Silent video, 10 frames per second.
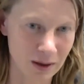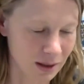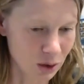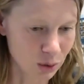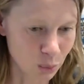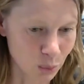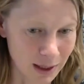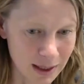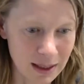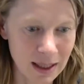in a good
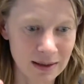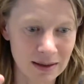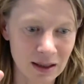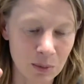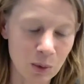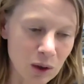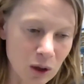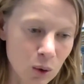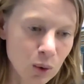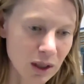way, and that they will
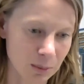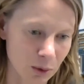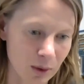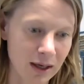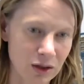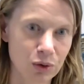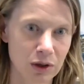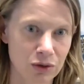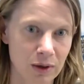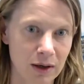include MRI into
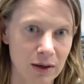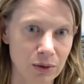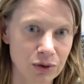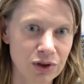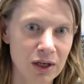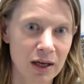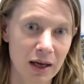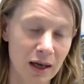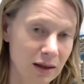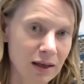their trials.
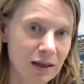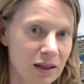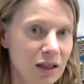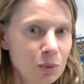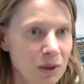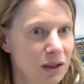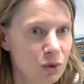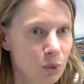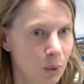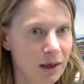And then indeed we need
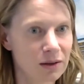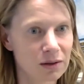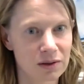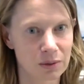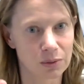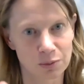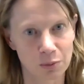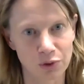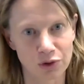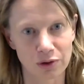to wait until a
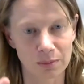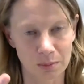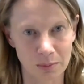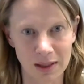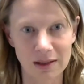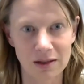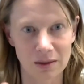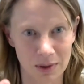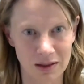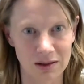sponsor makes a
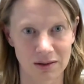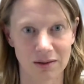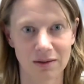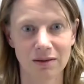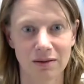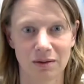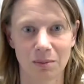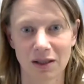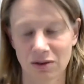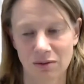medicine,
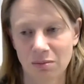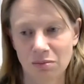makes